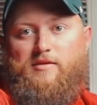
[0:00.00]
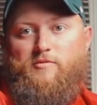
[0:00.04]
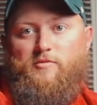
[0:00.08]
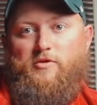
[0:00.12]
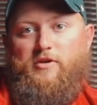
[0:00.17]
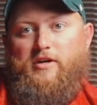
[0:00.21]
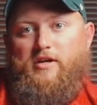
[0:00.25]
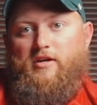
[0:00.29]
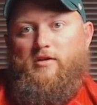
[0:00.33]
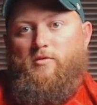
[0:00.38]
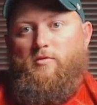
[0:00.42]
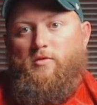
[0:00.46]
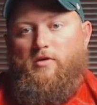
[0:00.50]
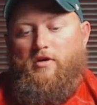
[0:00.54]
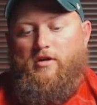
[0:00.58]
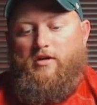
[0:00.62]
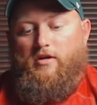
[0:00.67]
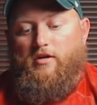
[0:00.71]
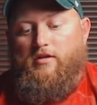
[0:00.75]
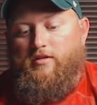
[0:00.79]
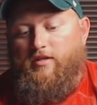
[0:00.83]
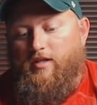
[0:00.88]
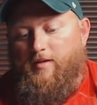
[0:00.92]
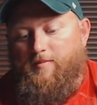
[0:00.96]
and we're going to work
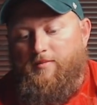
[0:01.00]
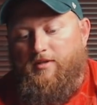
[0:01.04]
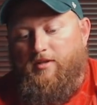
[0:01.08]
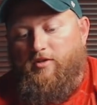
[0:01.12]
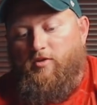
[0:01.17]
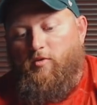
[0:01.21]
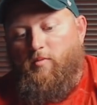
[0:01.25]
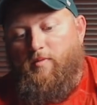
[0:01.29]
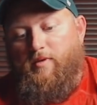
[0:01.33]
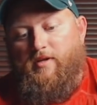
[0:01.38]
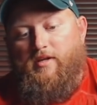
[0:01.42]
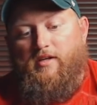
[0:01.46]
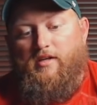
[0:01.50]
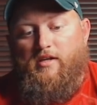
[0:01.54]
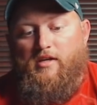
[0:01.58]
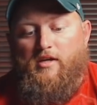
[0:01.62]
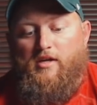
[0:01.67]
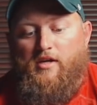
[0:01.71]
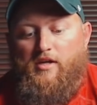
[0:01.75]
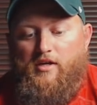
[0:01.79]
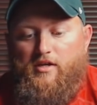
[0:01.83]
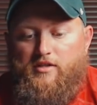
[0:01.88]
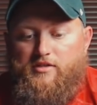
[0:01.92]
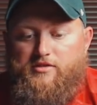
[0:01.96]
on them a little bit.
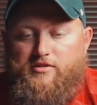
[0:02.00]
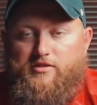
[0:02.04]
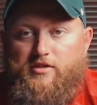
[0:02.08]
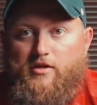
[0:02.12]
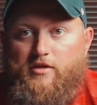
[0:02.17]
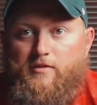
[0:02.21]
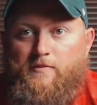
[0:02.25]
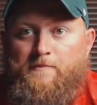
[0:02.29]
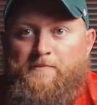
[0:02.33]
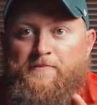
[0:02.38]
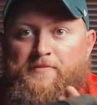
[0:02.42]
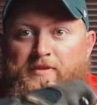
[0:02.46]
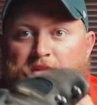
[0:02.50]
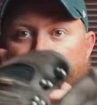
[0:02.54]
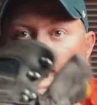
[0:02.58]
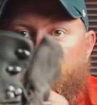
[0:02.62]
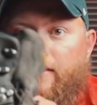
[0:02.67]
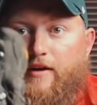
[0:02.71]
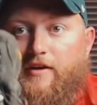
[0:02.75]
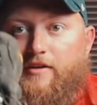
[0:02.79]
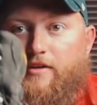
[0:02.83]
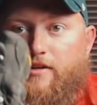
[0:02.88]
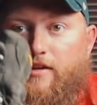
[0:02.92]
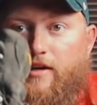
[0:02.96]
So
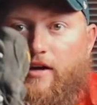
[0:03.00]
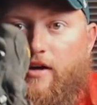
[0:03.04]
there you